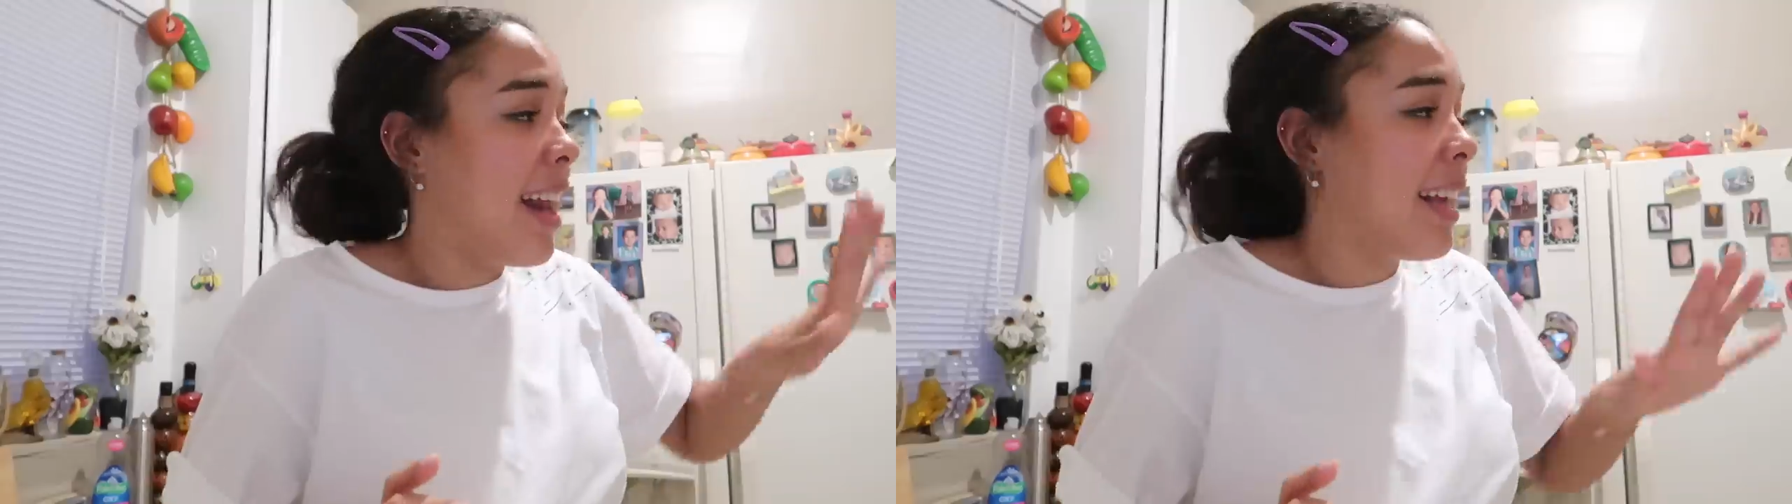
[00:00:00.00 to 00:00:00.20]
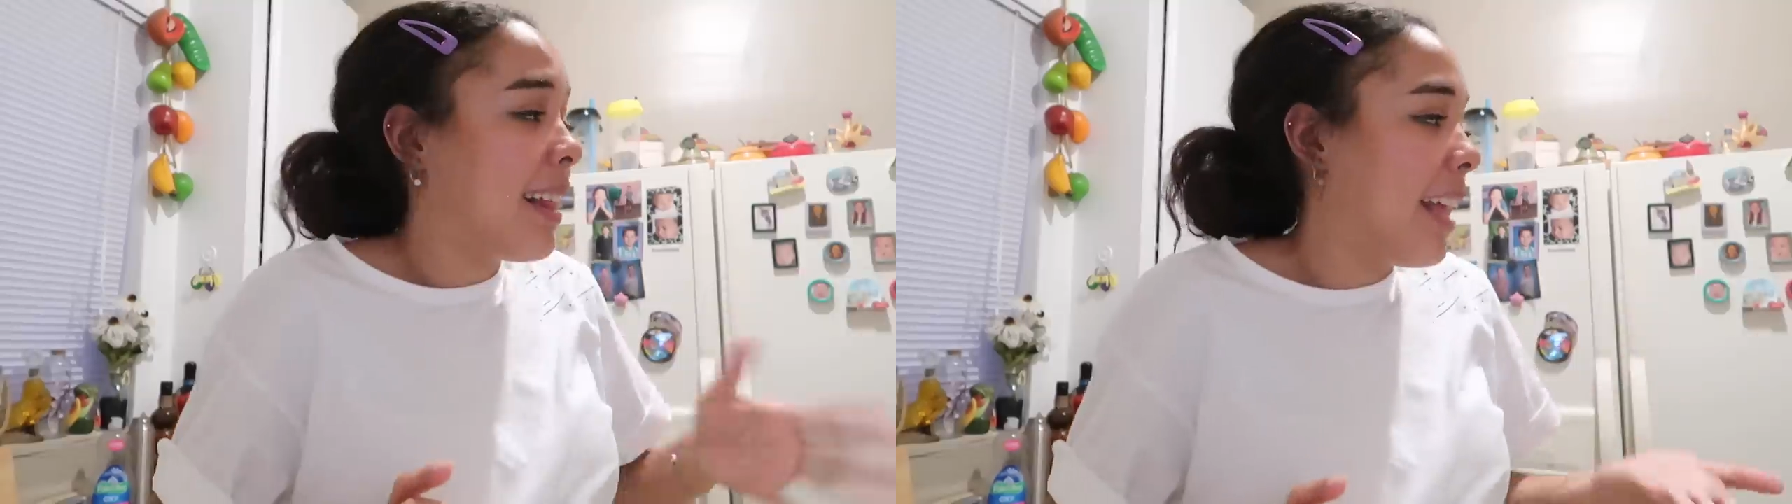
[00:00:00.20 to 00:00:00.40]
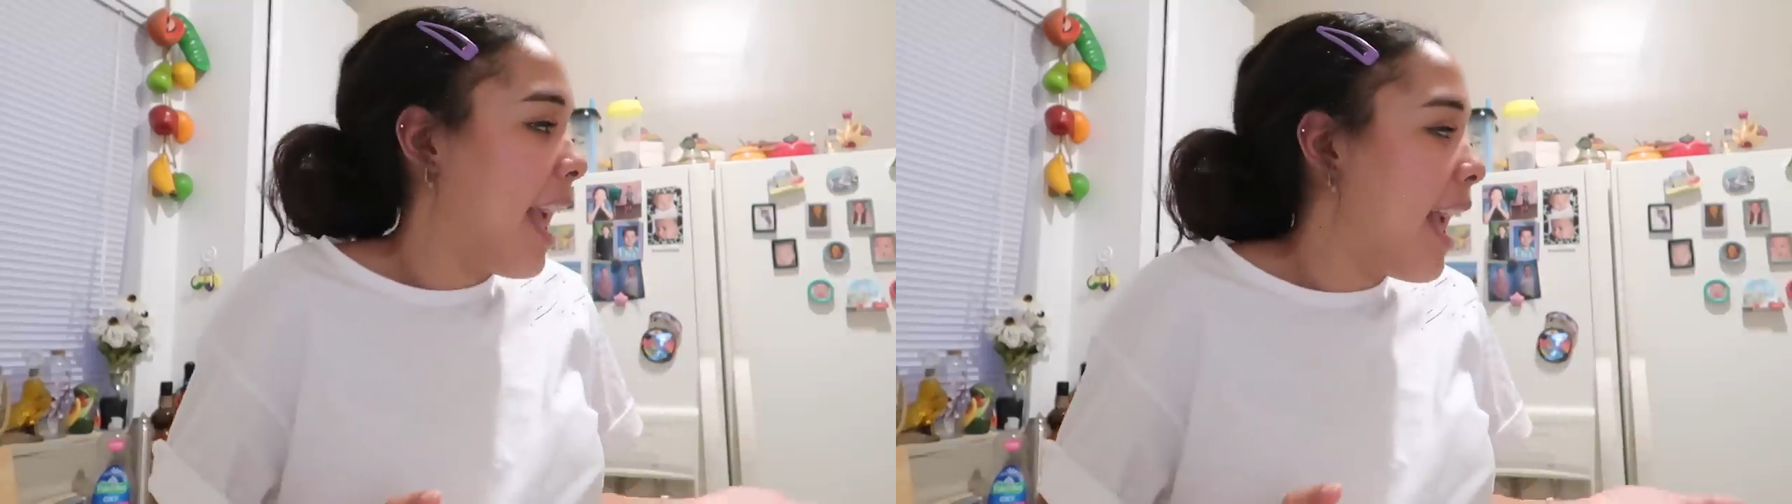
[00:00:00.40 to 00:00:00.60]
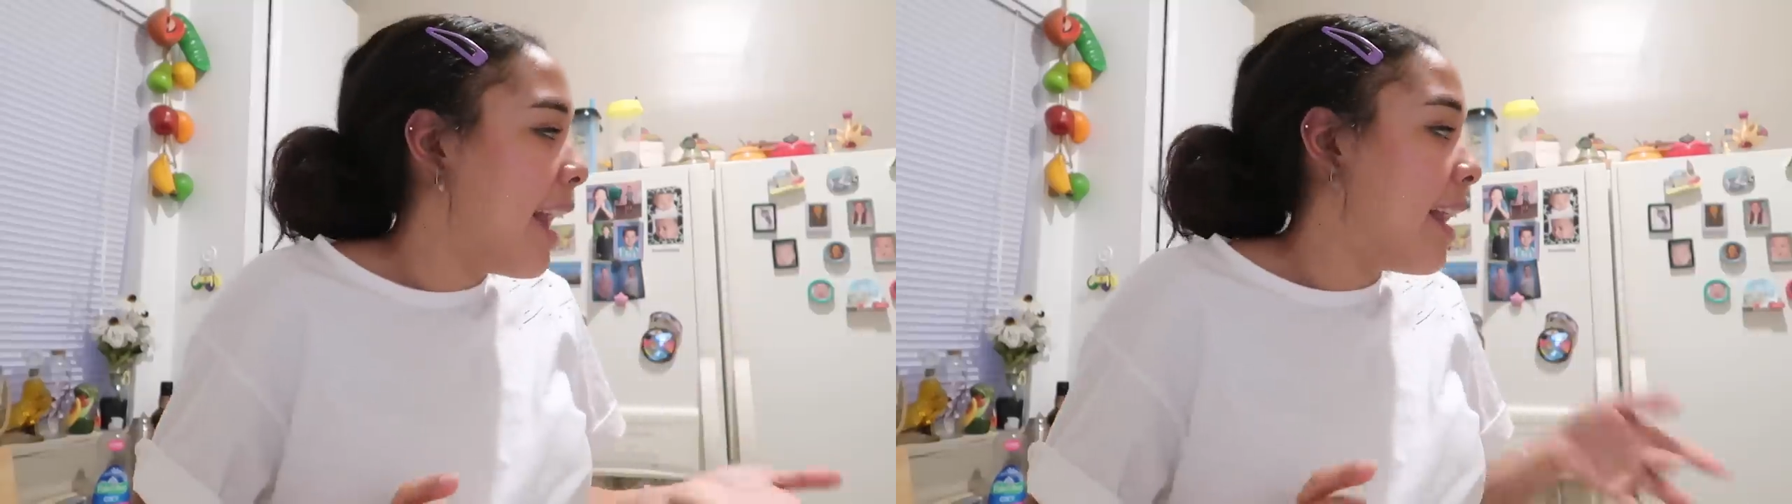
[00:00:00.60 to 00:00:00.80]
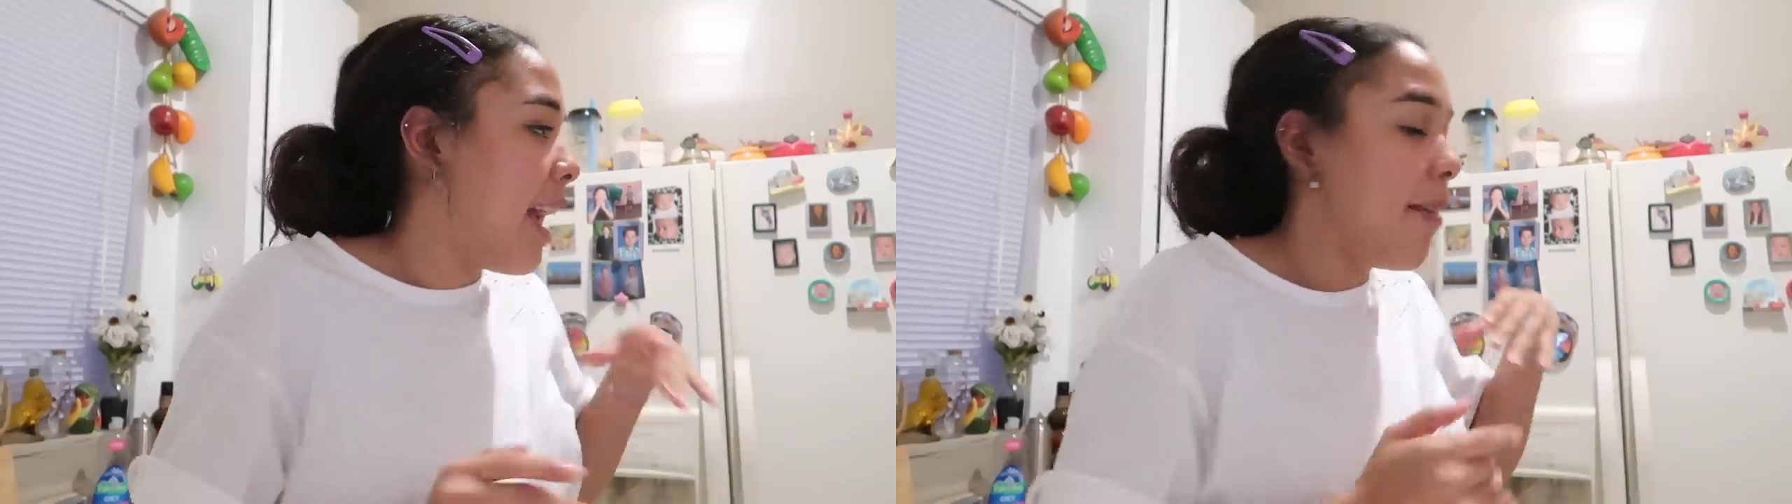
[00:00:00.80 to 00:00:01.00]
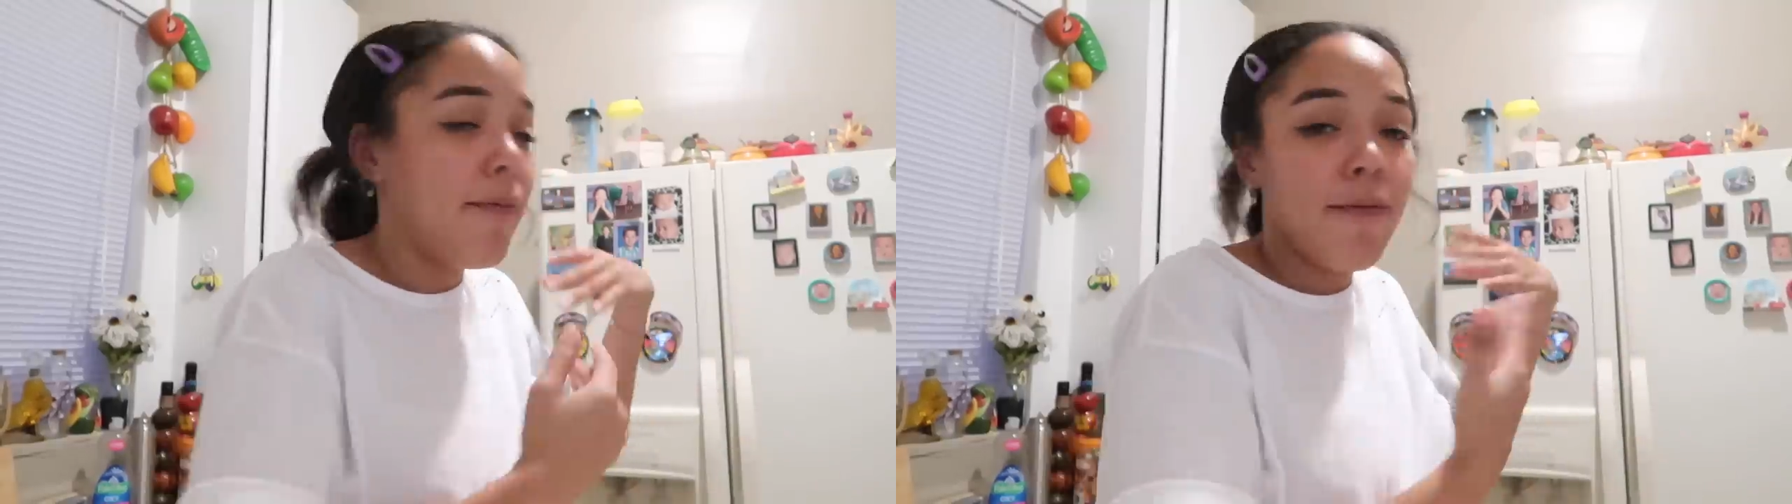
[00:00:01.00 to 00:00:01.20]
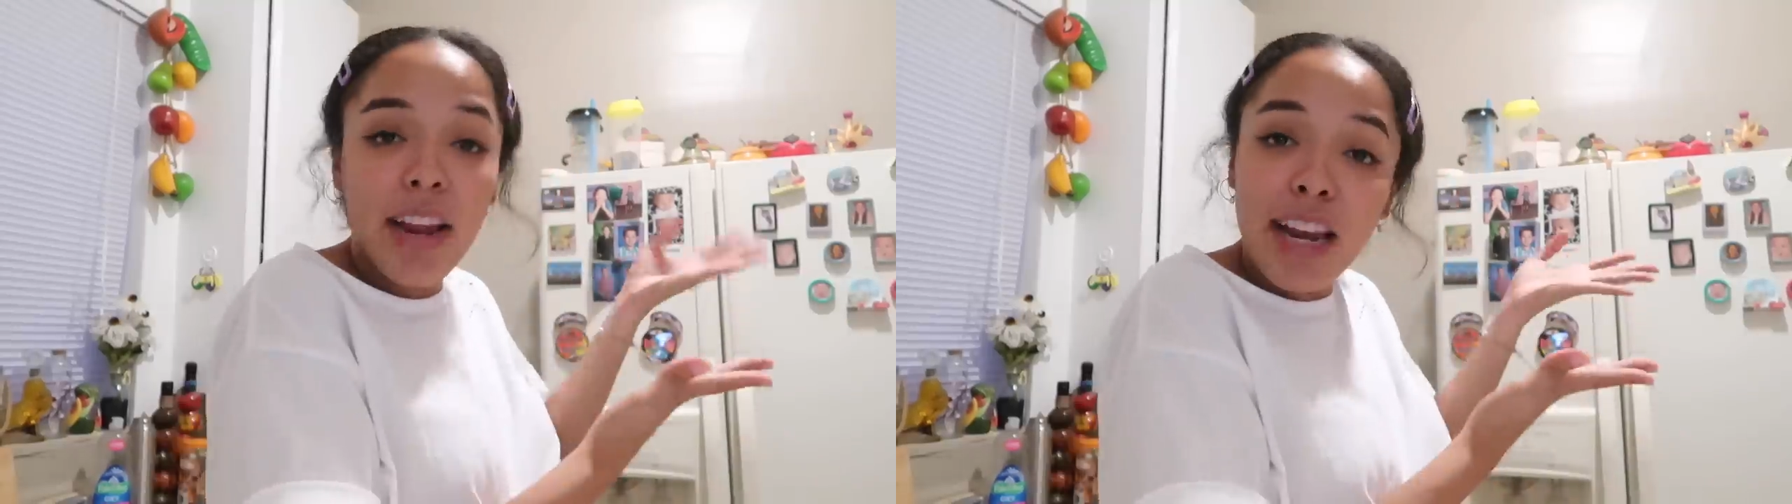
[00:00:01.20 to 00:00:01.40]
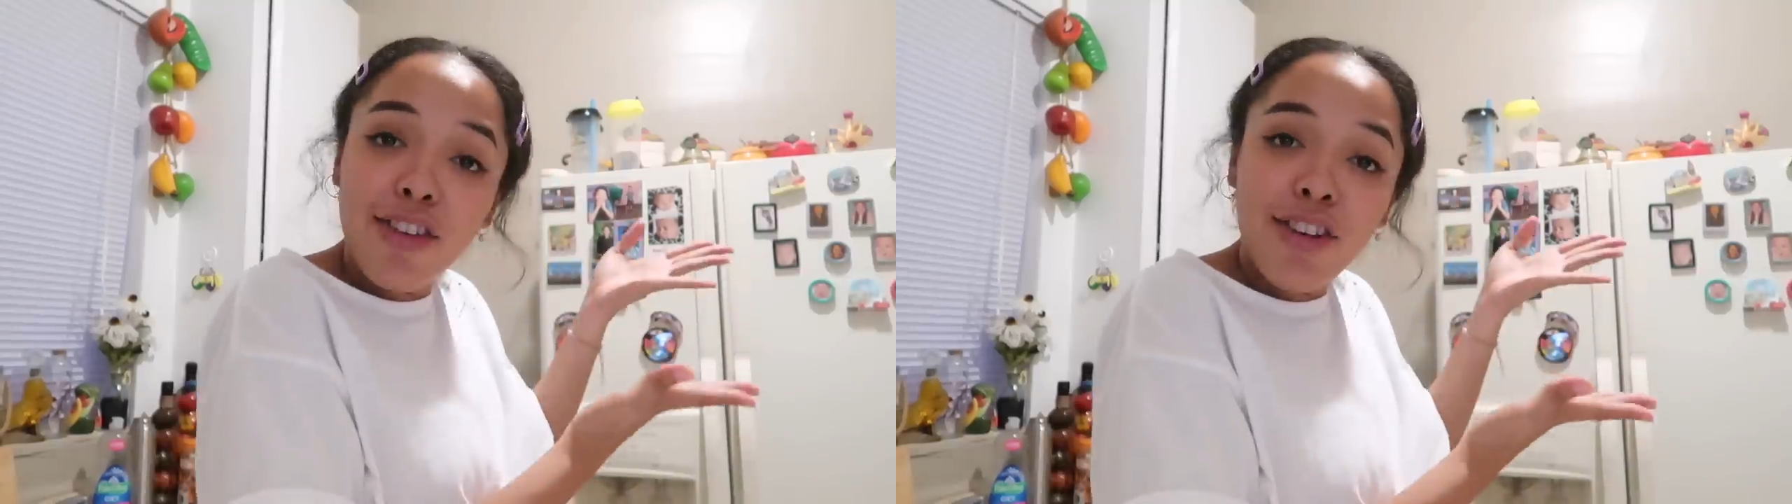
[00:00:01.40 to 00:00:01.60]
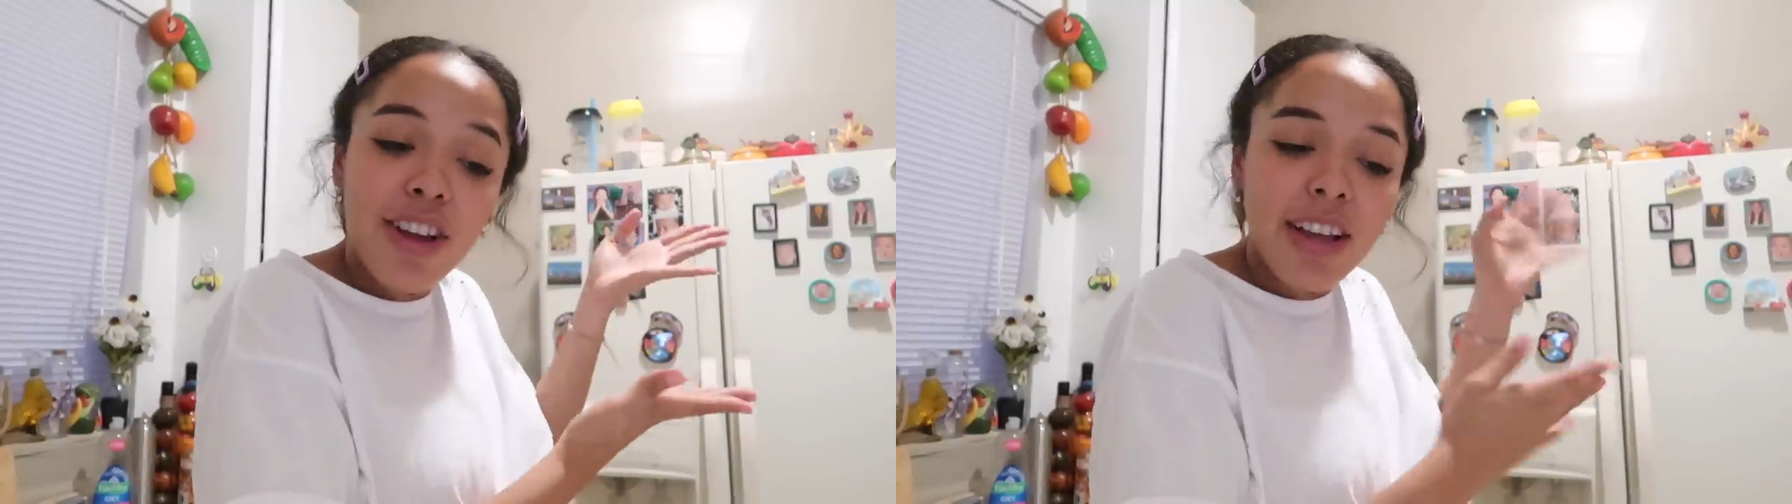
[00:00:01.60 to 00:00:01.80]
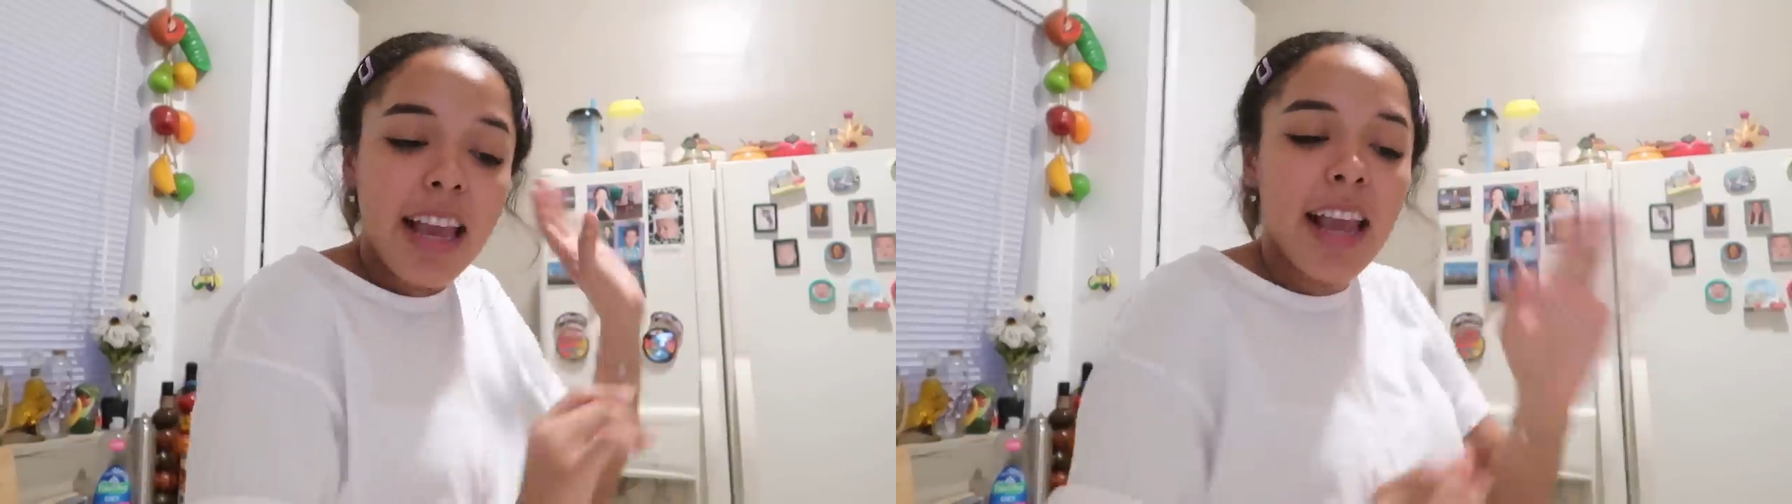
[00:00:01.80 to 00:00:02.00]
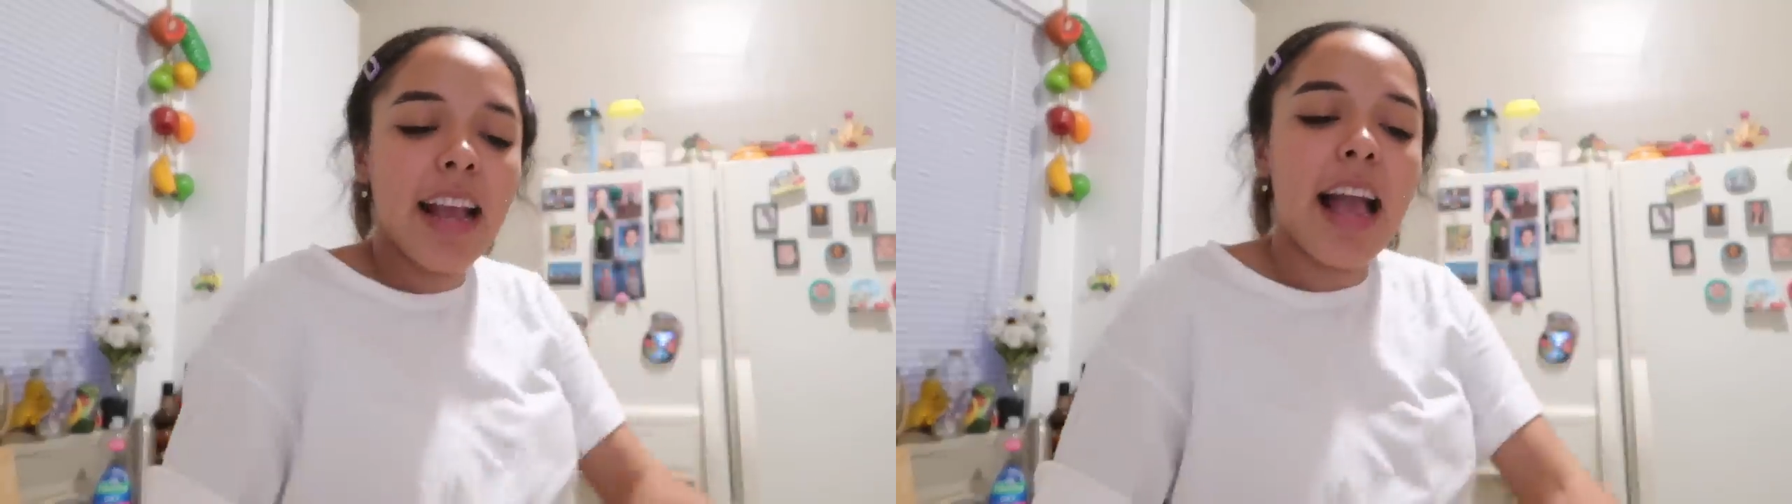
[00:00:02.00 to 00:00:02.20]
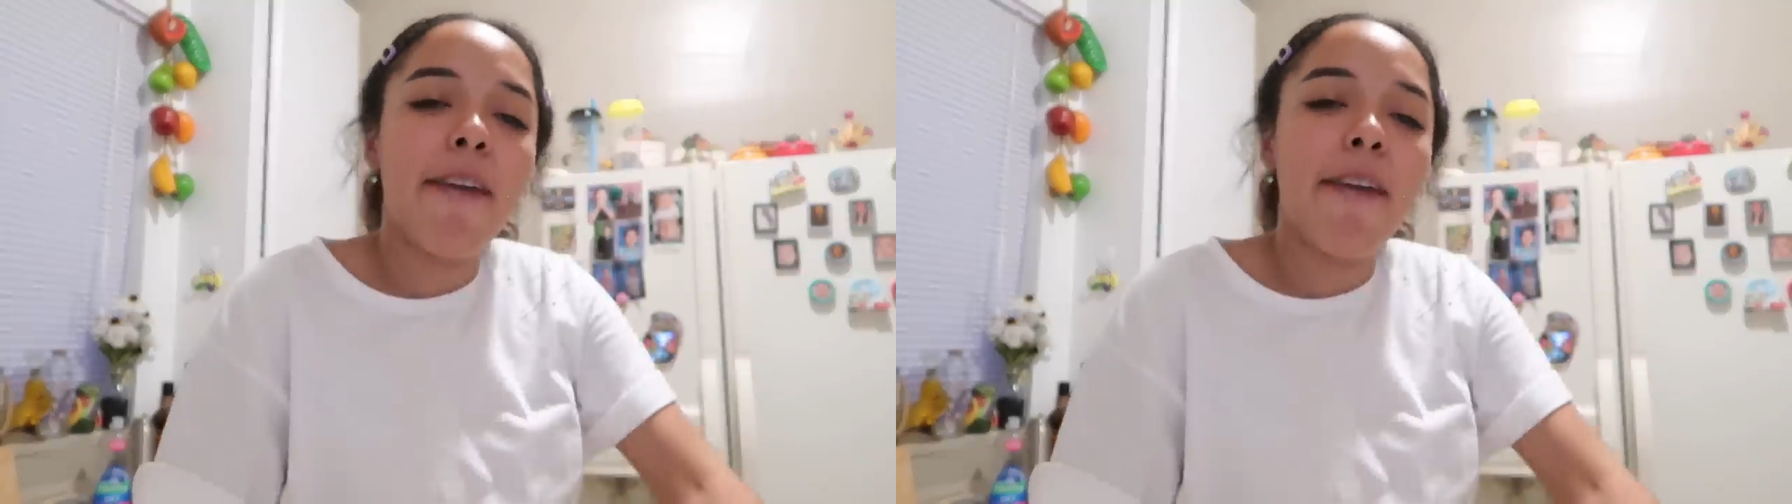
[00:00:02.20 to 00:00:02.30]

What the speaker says: That is the end. I'm finished cooking.